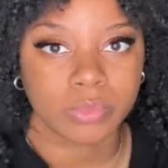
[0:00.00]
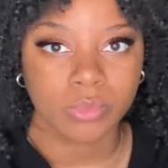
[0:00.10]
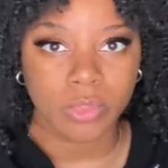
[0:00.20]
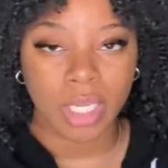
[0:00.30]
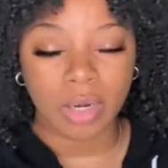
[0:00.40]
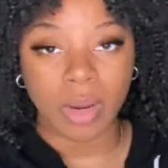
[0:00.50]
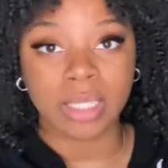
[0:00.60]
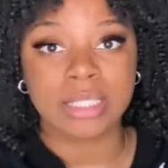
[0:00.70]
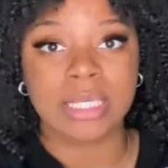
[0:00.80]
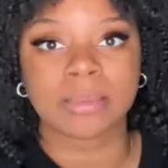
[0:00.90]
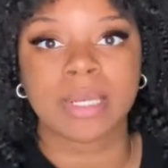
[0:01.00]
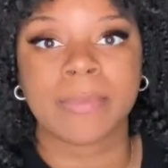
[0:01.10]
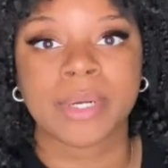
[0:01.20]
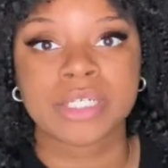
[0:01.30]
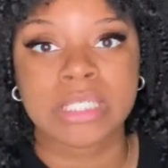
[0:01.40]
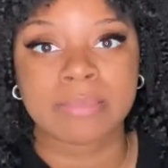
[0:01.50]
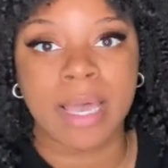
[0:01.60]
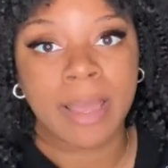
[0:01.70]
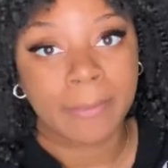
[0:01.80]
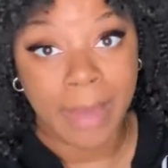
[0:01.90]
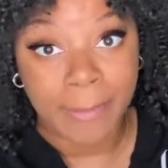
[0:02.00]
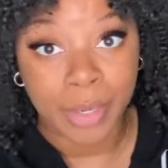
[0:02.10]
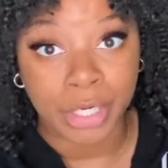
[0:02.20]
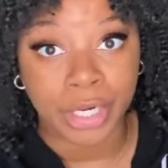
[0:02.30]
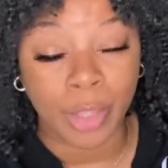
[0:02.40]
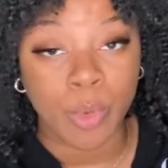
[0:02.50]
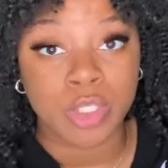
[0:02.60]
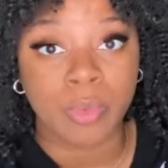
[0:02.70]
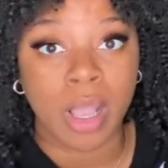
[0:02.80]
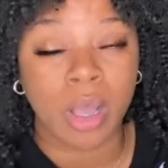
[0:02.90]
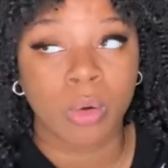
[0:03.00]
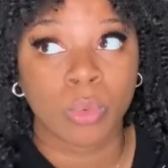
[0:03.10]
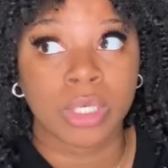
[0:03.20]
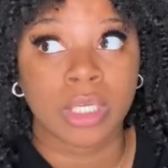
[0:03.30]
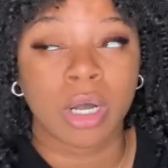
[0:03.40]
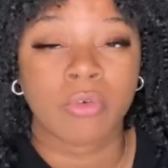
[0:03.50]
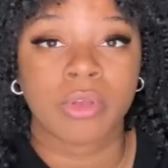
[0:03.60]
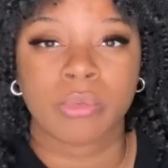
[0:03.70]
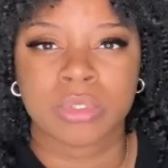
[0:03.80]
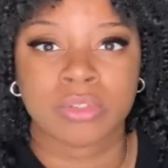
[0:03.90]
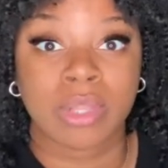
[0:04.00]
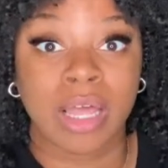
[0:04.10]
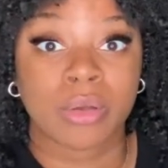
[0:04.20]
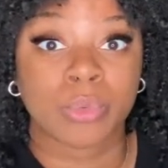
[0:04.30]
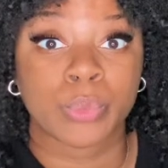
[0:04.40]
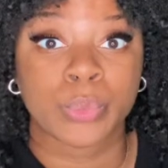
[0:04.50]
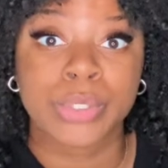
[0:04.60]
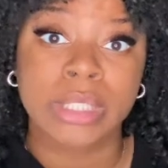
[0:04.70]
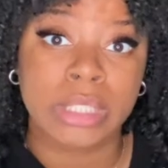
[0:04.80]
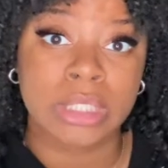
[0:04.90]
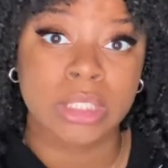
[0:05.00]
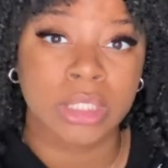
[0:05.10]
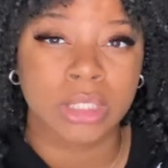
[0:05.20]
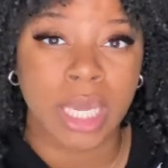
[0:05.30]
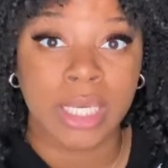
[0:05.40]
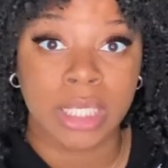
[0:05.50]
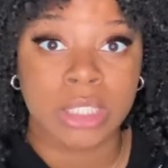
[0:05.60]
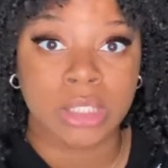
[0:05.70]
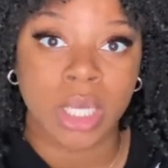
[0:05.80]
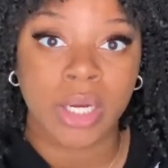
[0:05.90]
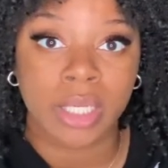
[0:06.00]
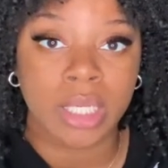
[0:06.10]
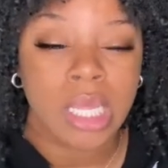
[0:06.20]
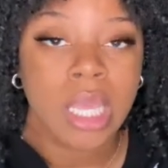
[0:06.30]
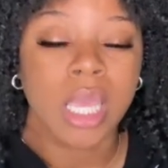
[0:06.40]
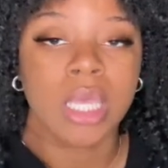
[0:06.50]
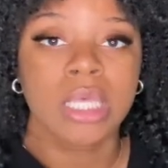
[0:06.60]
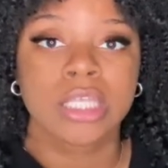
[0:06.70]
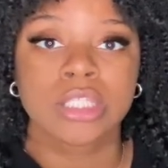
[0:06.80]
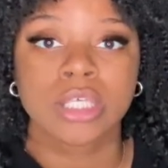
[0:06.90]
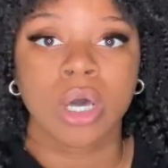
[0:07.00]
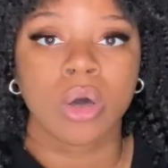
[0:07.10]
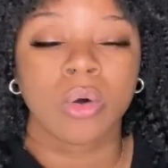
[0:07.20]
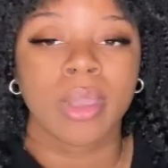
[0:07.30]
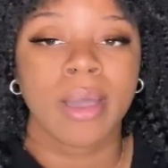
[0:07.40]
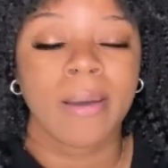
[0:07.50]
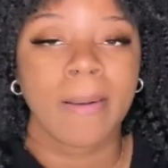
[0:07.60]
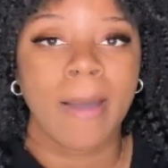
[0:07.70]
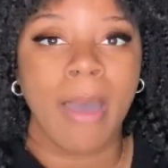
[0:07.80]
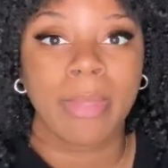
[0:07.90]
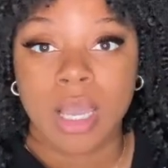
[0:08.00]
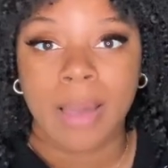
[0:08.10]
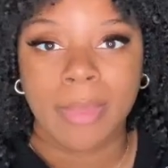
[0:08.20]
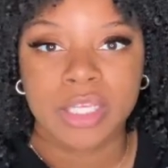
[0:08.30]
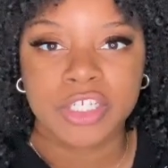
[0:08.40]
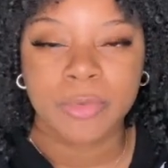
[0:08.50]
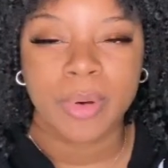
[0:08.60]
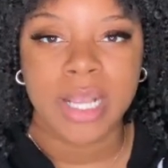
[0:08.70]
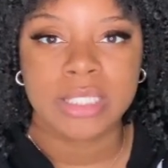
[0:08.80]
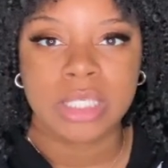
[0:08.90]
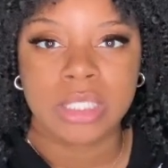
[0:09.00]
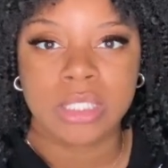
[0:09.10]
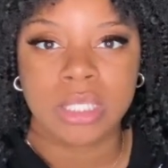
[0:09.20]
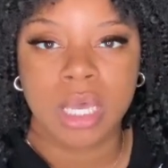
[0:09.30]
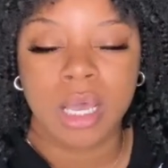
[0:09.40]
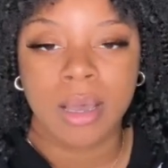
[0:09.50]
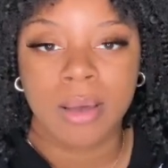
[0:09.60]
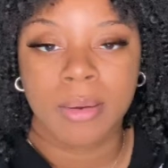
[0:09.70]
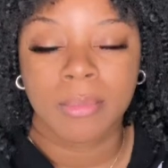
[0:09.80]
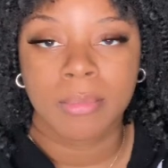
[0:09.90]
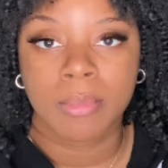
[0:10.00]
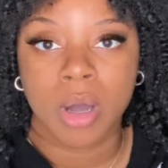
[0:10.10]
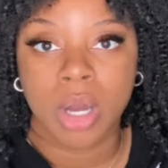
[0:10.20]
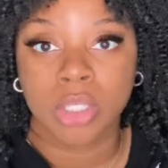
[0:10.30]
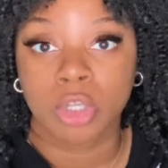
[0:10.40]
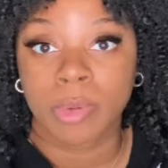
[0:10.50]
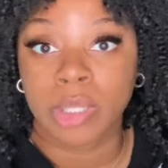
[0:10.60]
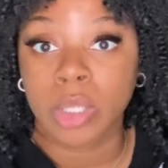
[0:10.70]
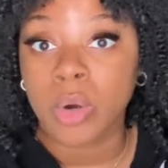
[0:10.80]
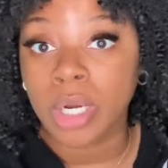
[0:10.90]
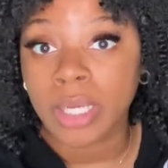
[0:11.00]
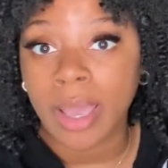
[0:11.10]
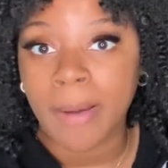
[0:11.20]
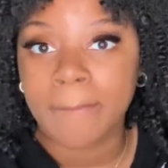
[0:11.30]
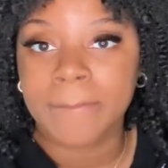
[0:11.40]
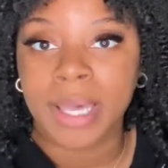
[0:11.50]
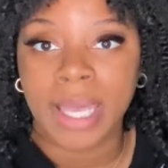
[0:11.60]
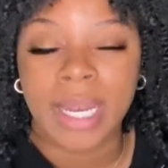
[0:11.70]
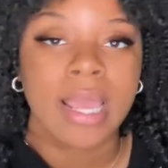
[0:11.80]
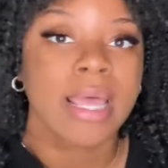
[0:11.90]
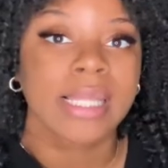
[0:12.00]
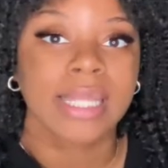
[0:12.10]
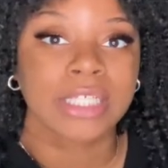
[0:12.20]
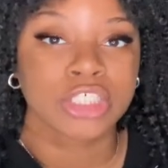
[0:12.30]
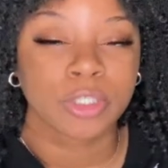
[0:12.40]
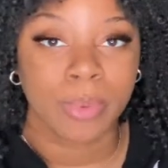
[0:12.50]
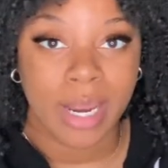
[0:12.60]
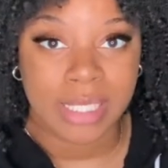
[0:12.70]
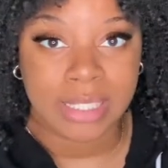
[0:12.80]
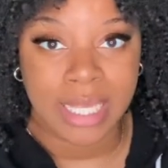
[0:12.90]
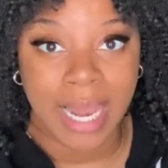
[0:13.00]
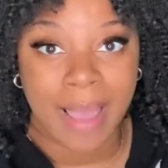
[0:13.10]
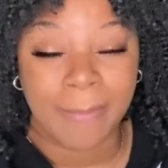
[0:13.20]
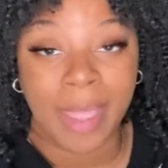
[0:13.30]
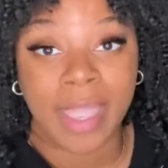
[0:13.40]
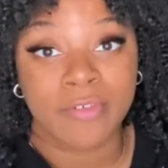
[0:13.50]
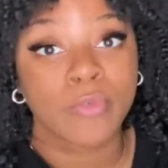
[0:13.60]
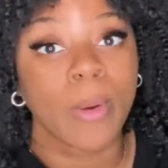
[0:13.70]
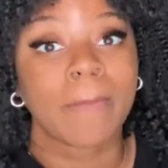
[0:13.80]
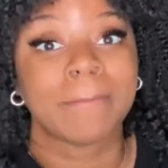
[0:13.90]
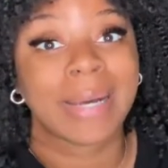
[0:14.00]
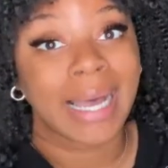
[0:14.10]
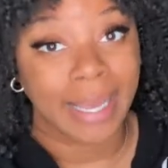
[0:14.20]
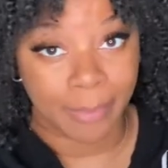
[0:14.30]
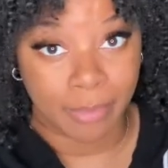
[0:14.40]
when I purchased my printer, it was around when COVID was really kind of getting started. And so I'm not sure if prices are a little bit lower now, but that's just the price that I paid for my